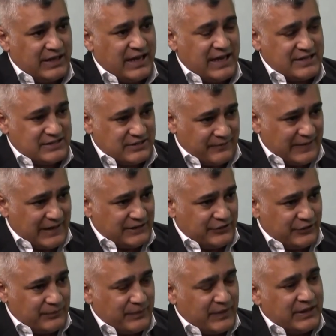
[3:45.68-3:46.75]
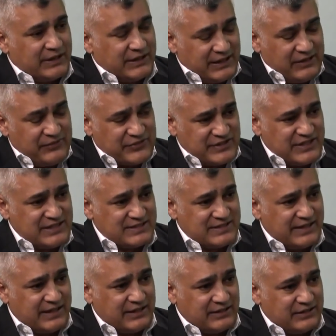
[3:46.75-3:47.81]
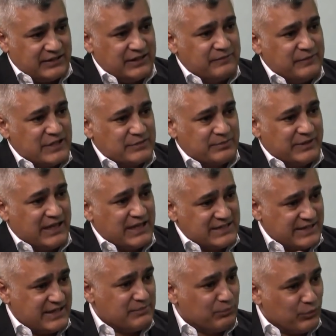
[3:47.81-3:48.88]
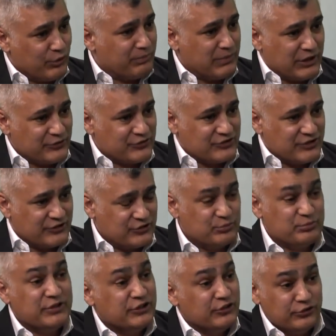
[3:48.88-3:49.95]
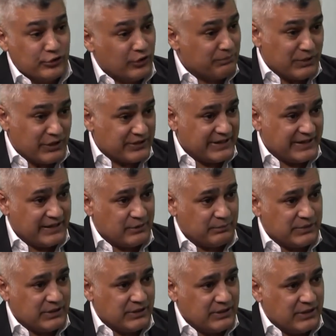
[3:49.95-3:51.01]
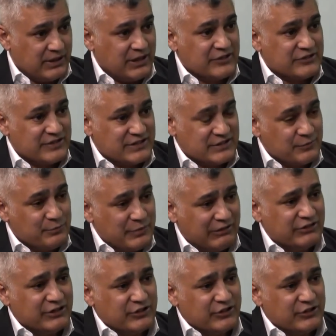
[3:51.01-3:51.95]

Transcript: as the value. If since then the investment has hit more milestones, we do not mark it up. Mm. So it's a very